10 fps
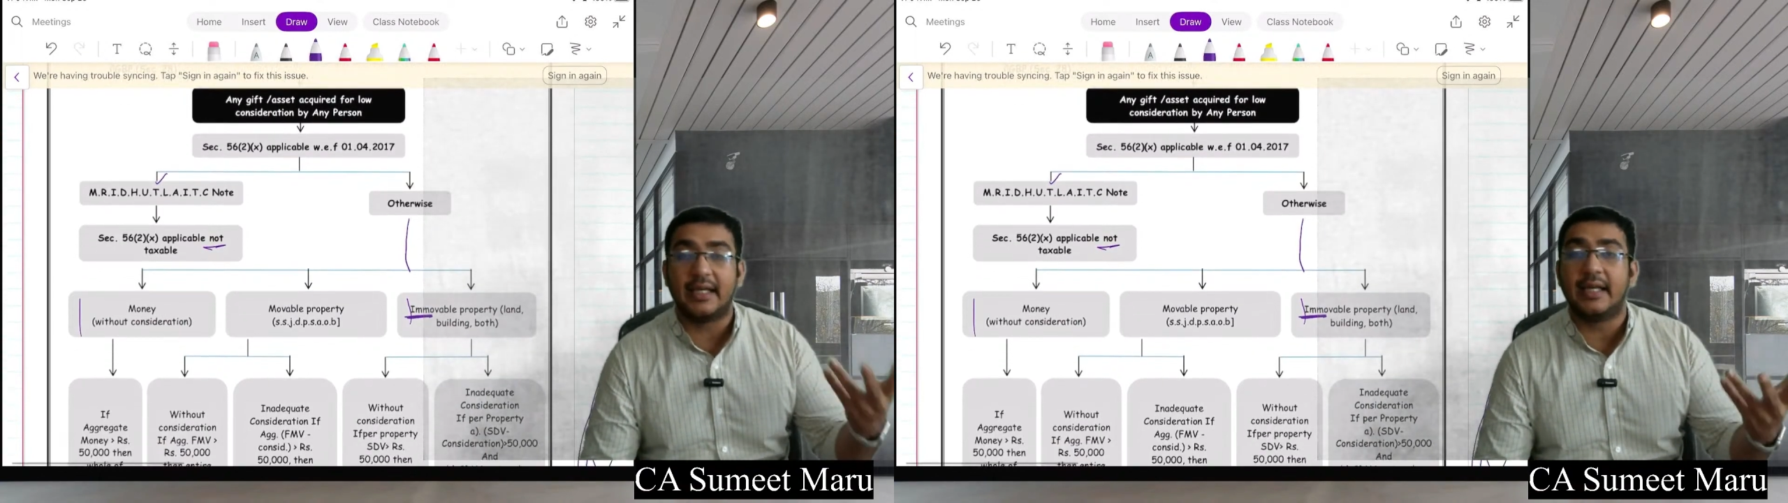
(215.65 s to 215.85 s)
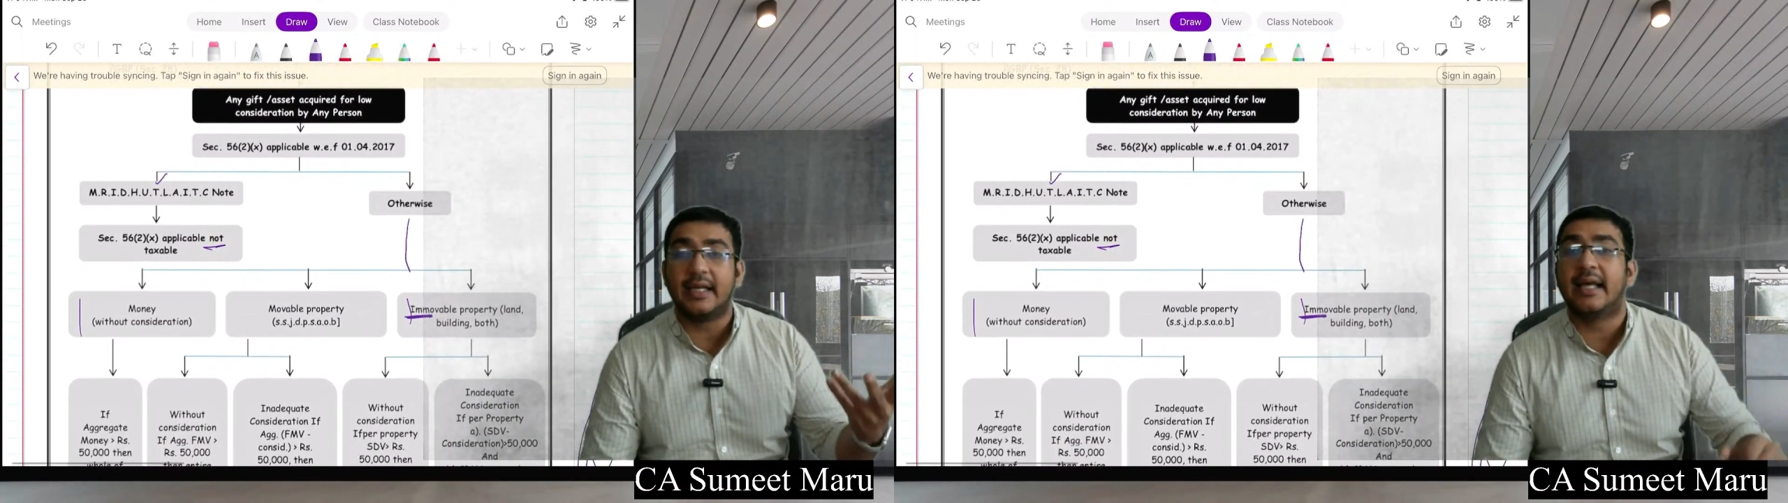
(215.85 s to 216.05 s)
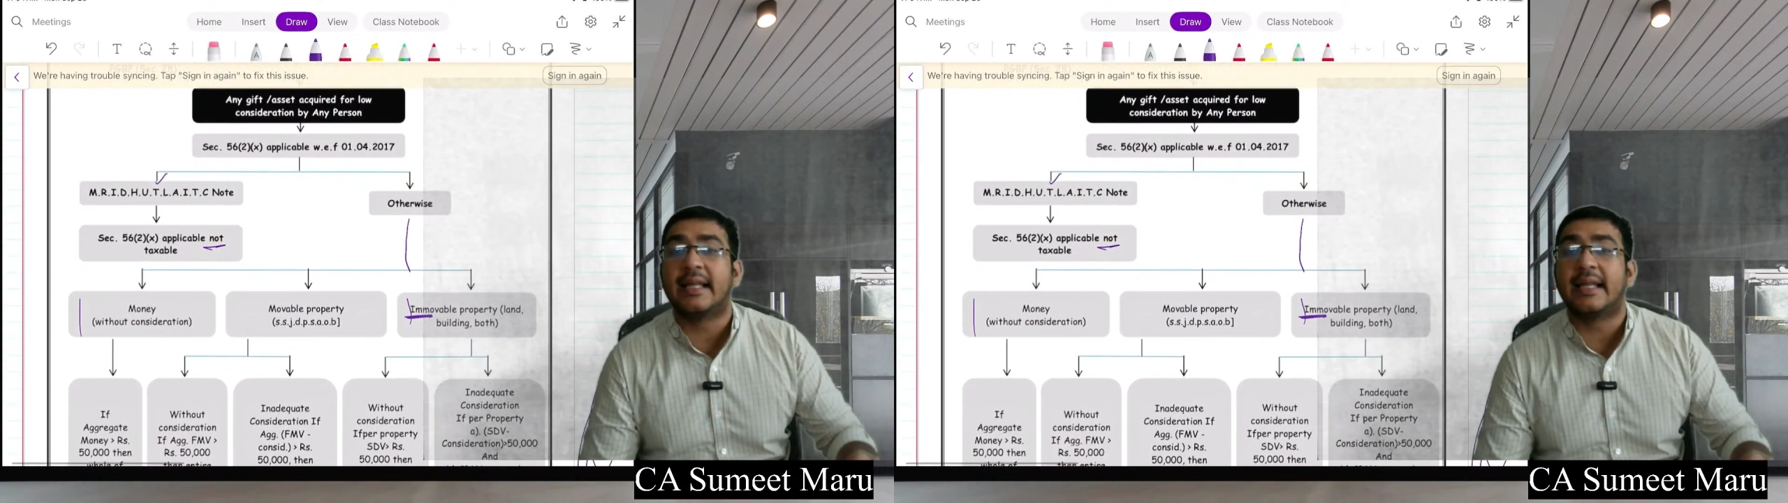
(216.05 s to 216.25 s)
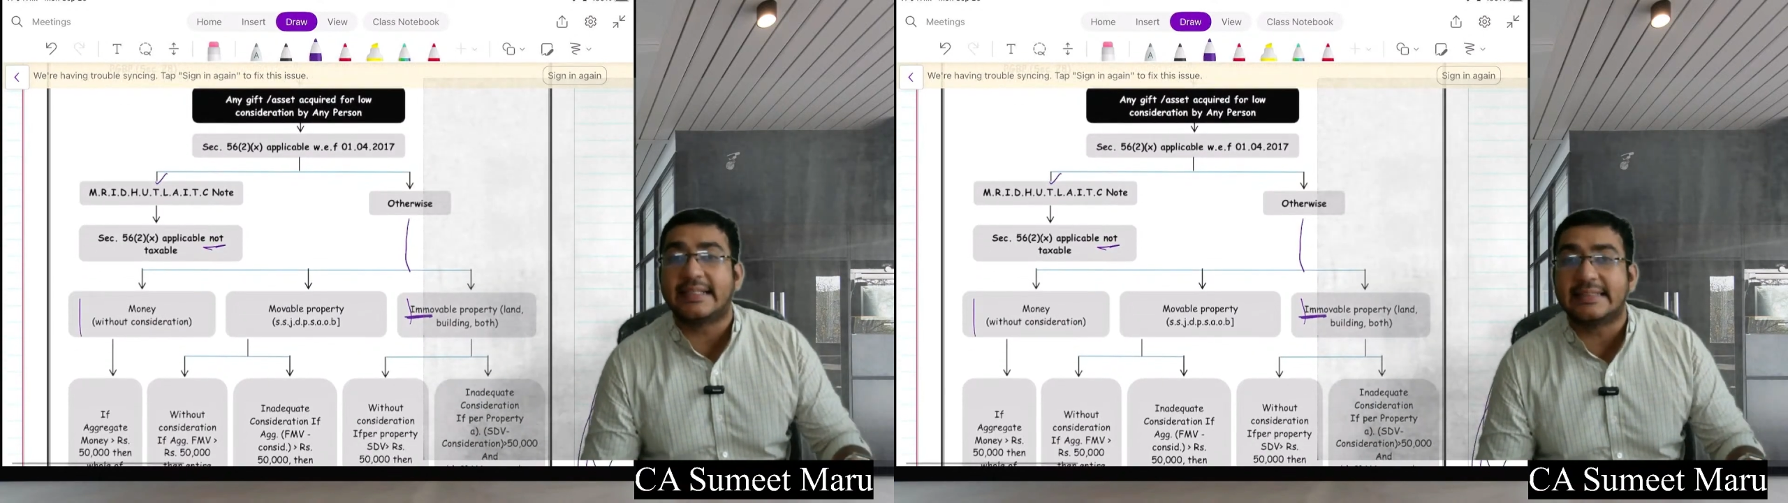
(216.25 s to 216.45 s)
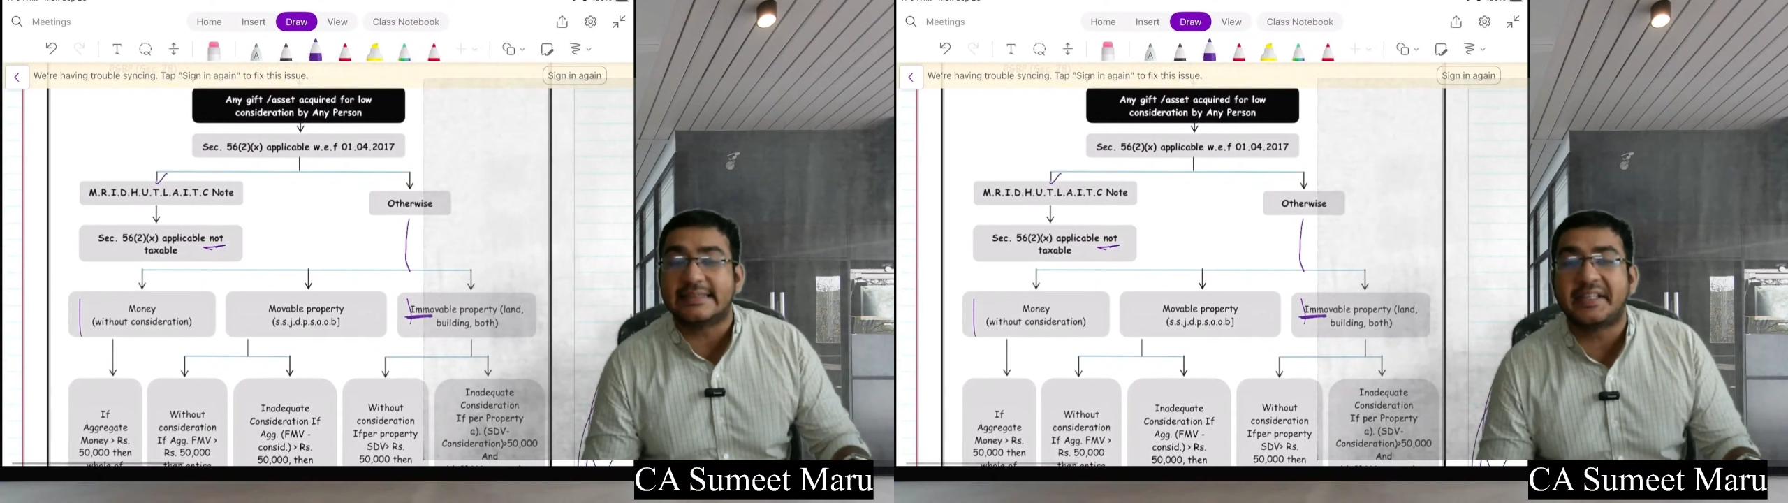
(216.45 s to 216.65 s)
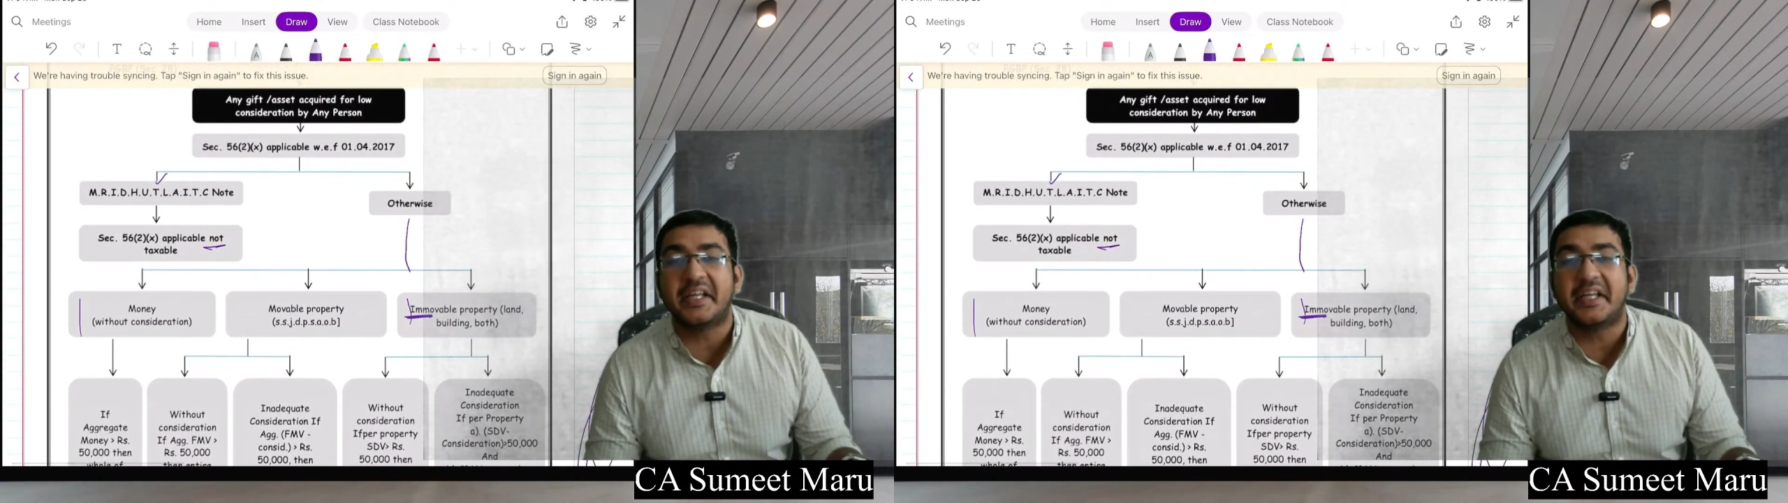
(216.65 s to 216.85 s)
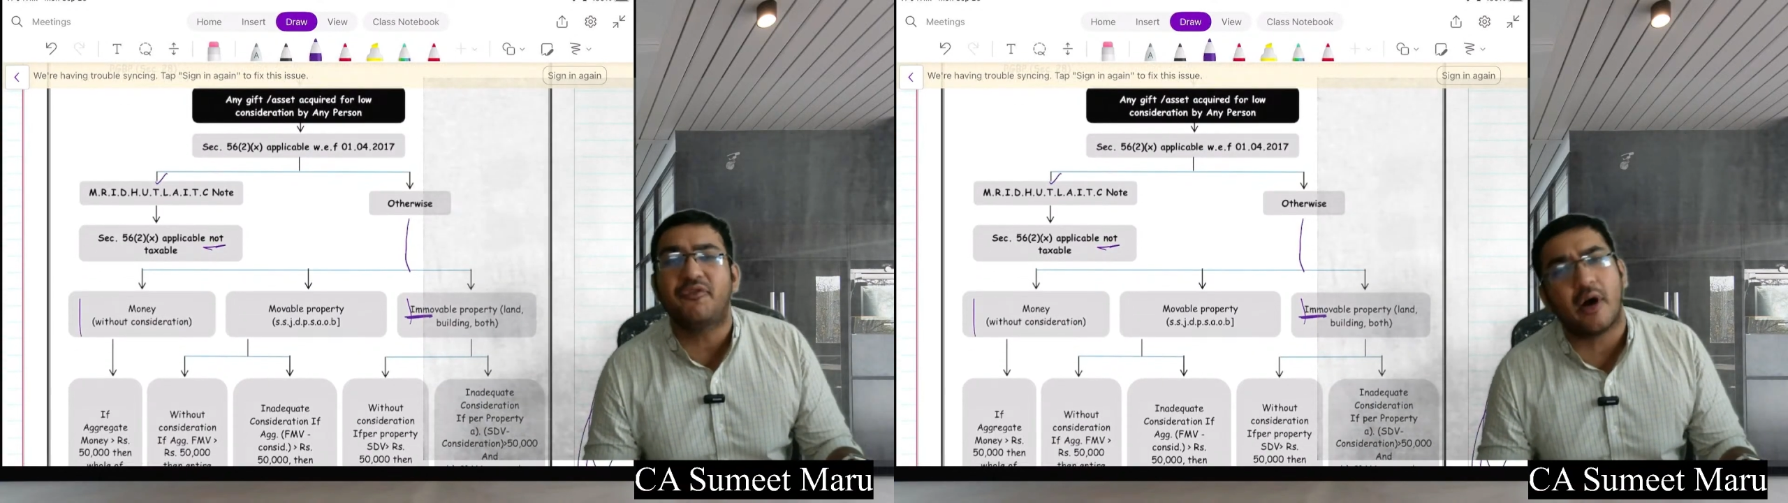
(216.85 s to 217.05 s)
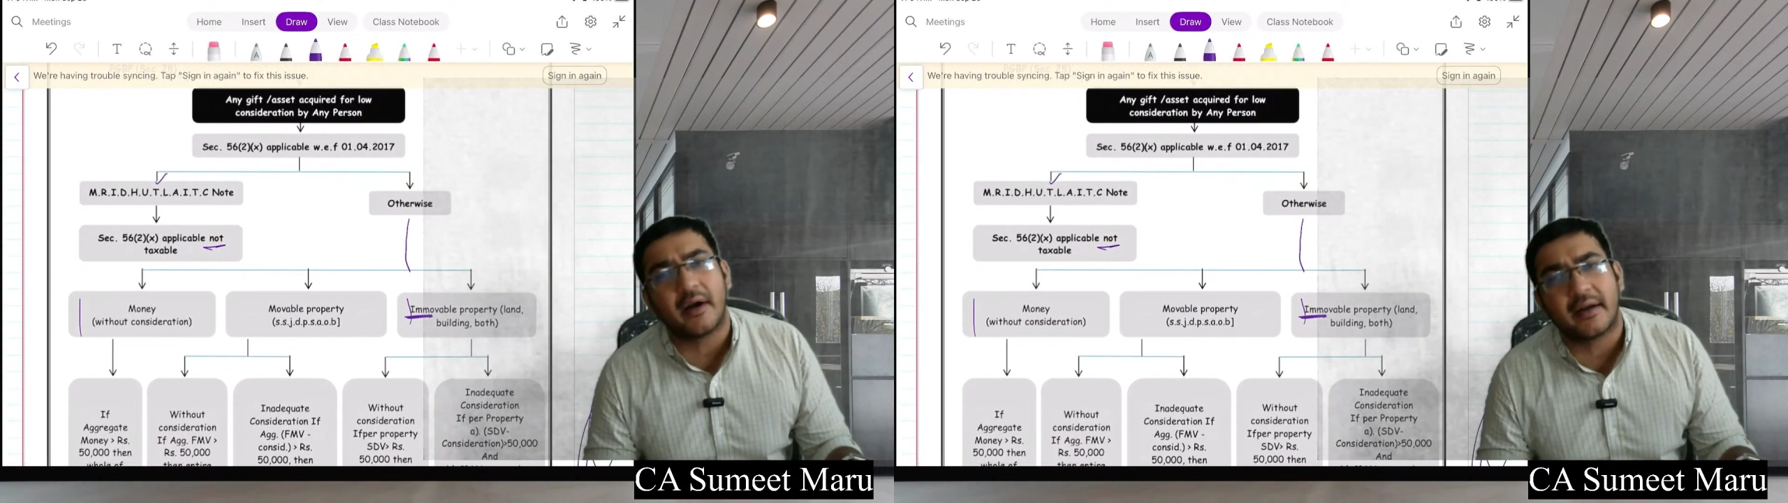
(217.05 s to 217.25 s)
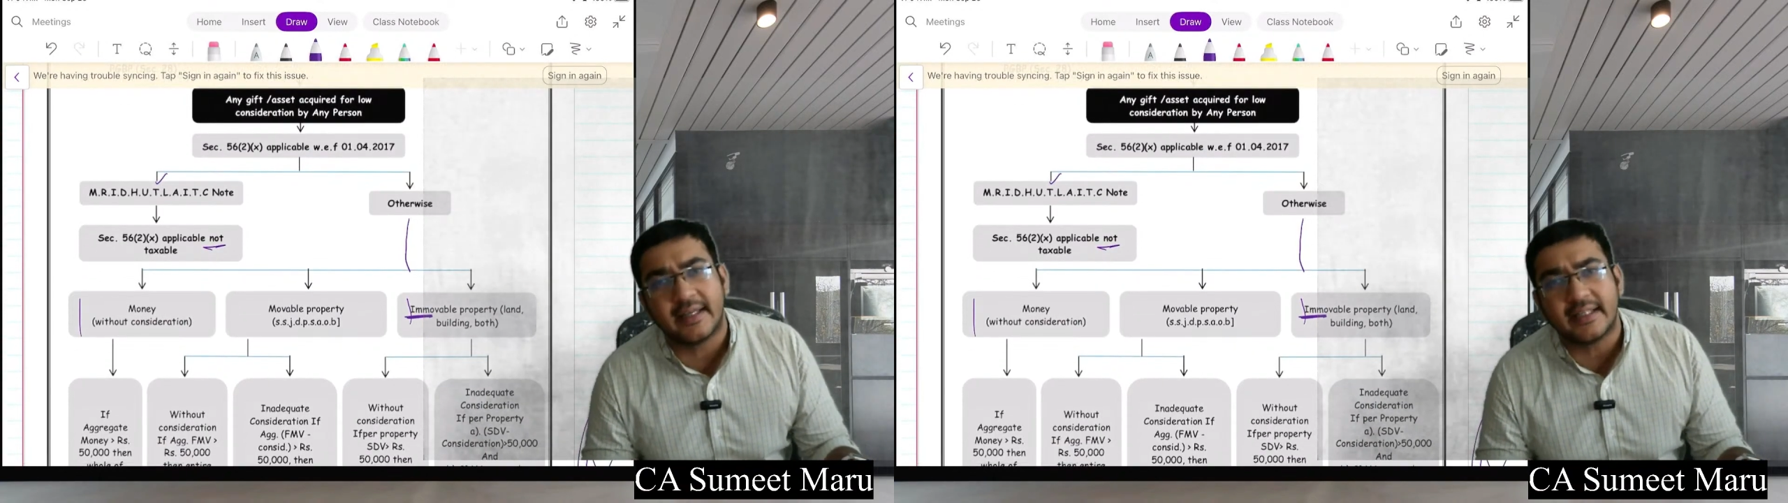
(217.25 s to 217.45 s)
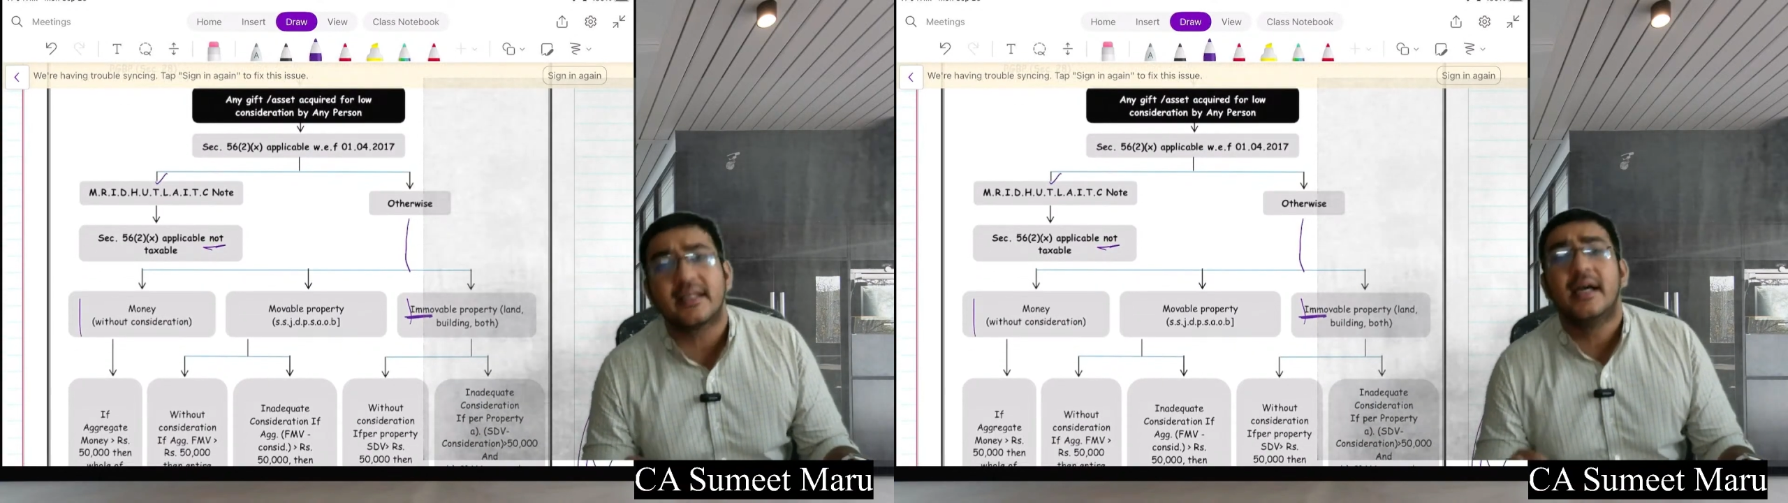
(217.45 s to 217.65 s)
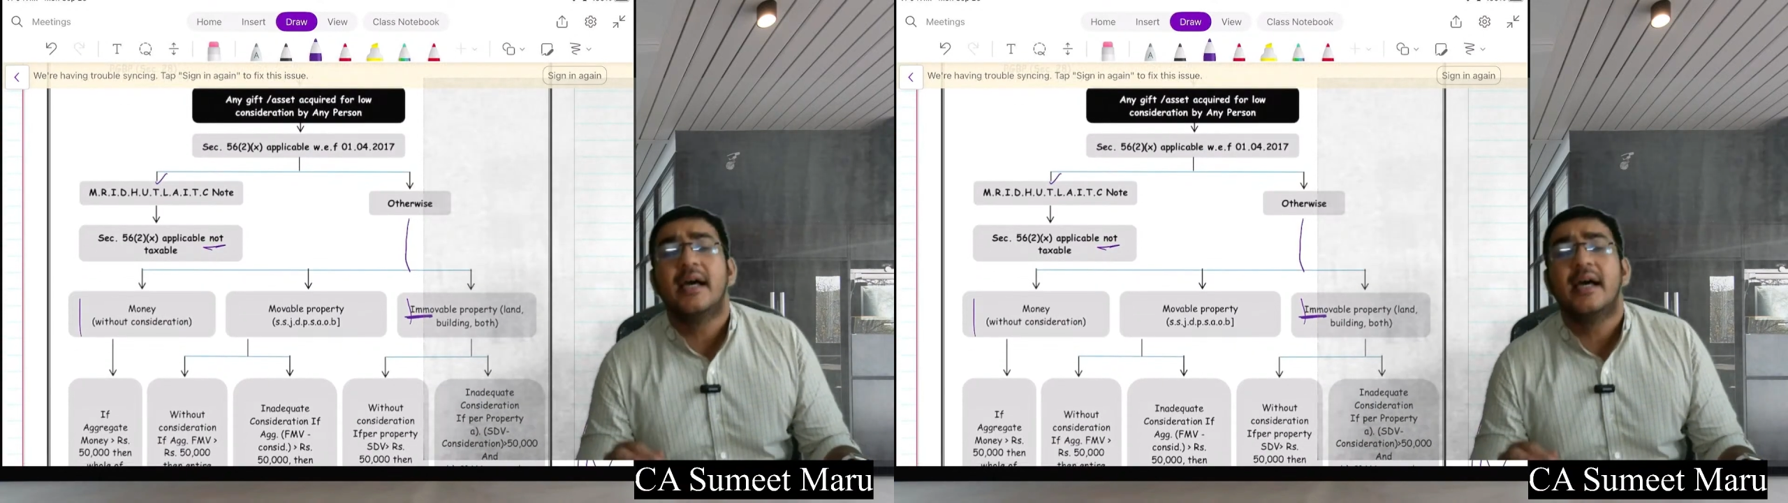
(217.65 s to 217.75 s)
inheritance, D for death,